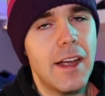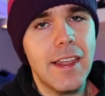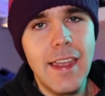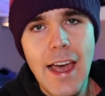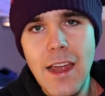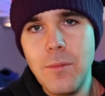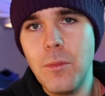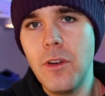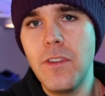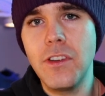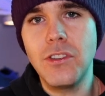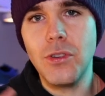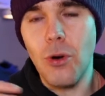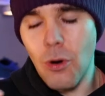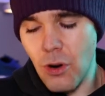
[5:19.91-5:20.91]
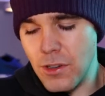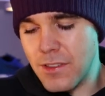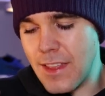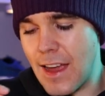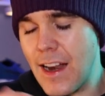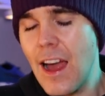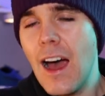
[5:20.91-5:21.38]
again, moving towards
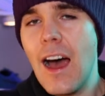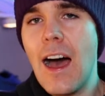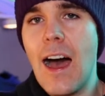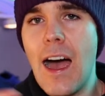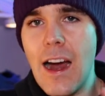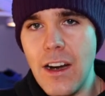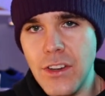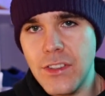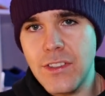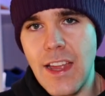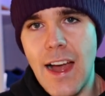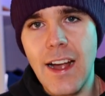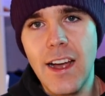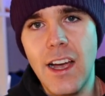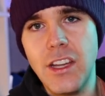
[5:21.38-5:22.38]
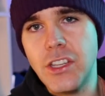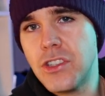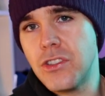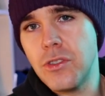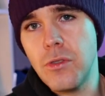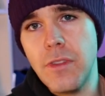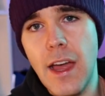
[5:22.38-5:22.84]
that higher stack height
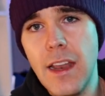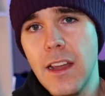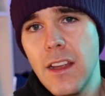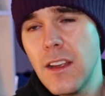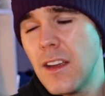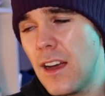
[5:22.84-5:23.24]
shoe that